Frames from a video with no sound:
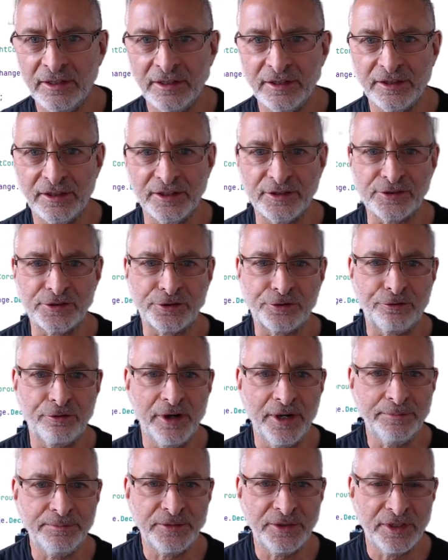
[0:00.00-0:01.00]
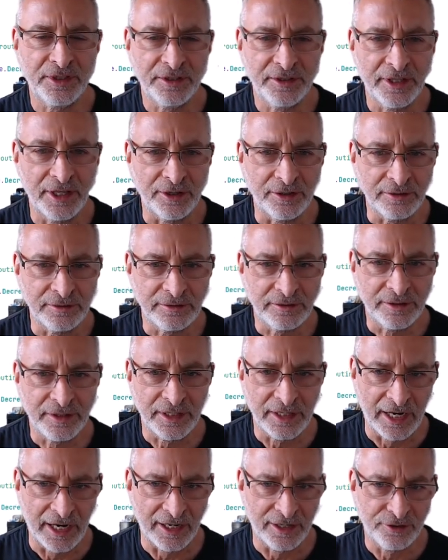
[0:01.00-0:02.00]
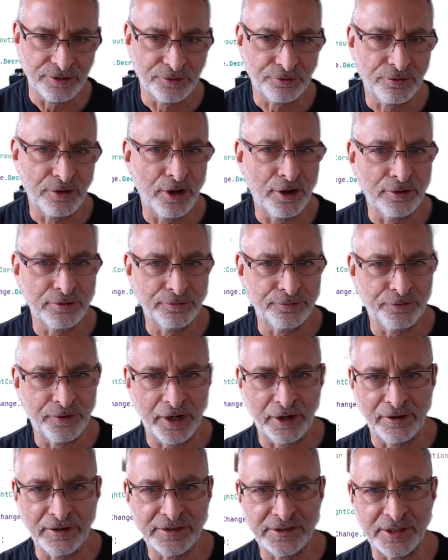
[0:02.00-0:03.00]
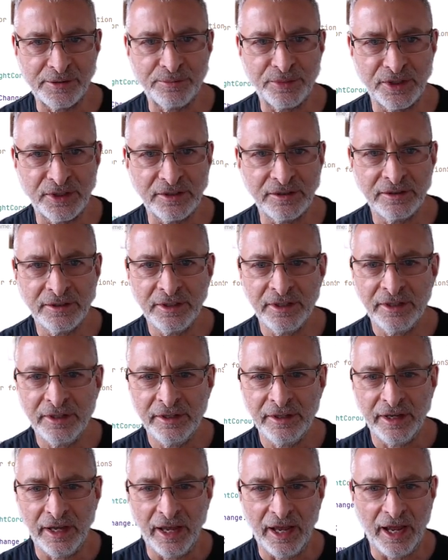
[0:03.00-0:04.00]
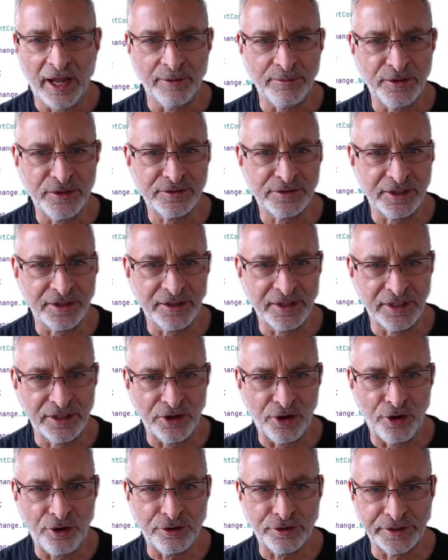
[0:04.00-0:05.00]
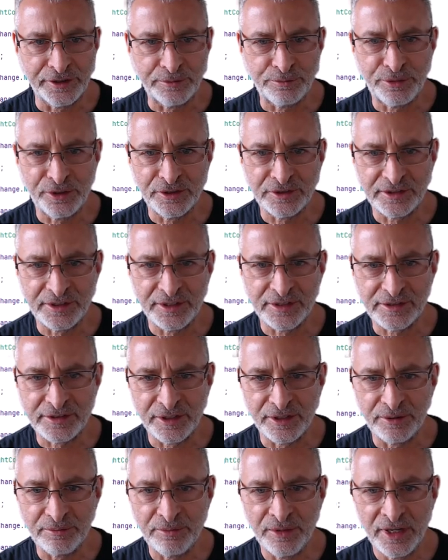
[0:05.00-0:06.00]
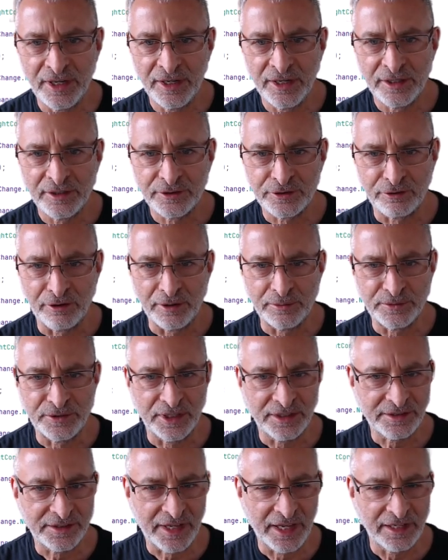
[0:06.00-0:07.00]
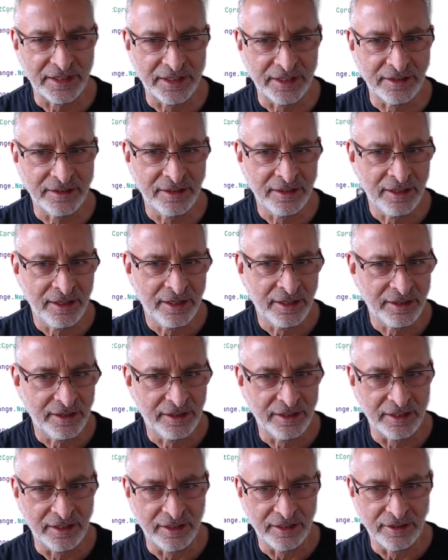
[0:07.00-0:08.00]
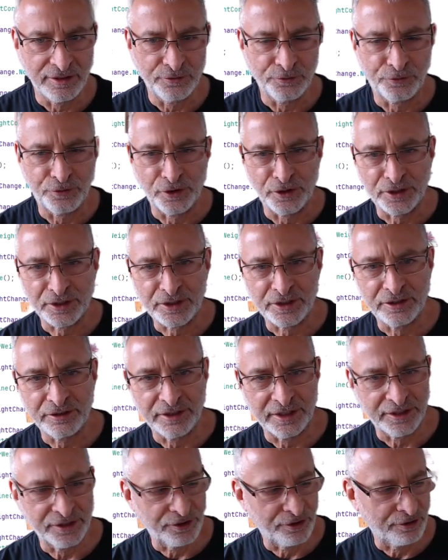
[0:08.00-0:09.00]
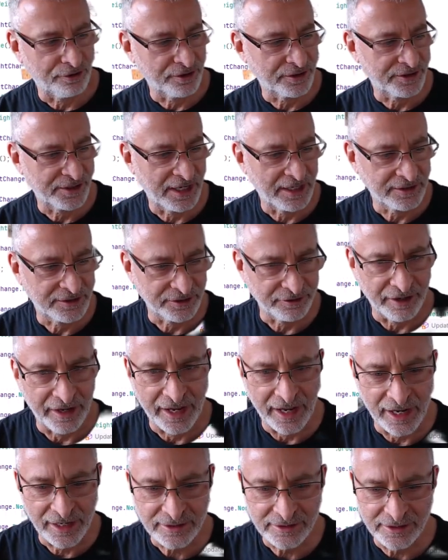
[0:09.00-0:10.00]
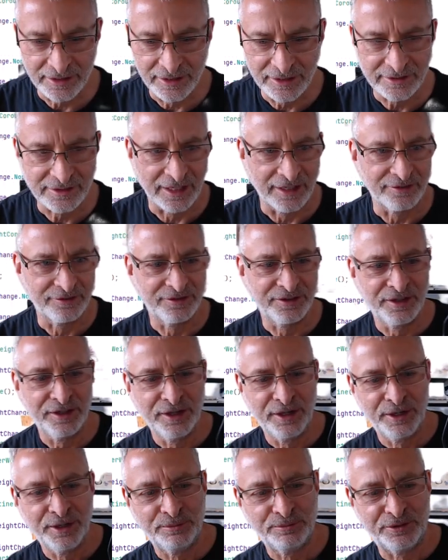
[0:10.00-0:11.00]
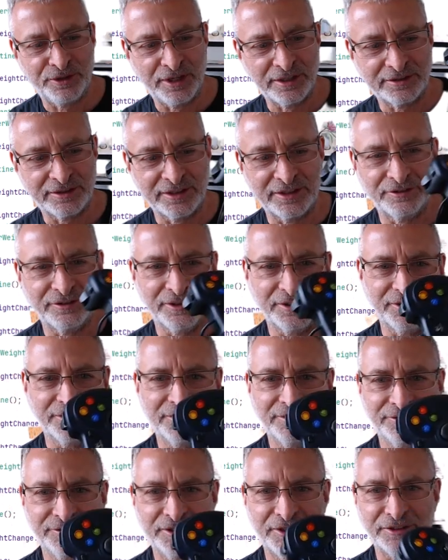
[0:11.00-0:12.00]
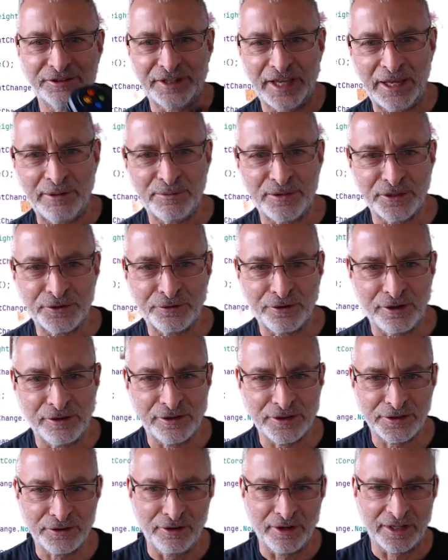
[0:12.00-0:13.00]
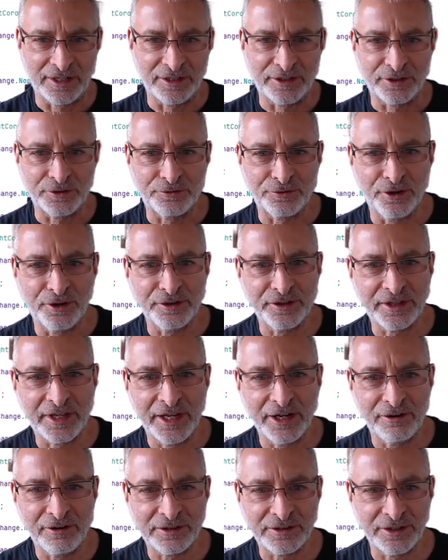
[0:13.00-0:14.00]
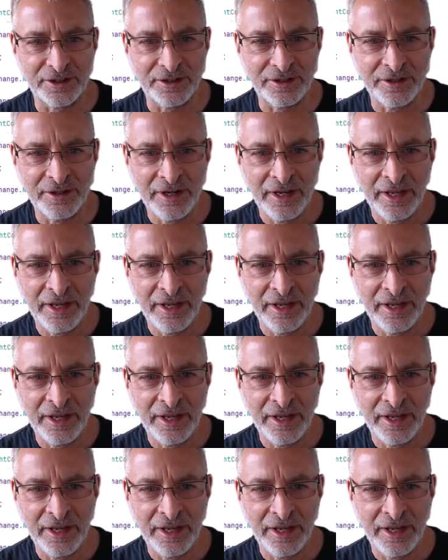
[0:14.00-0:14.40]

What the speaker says: the script that I wrote, very simple. I'm using the old input system, so I'm just getting the vertical and the horizontal axes. I've plugged in a little game controller so I can control the character.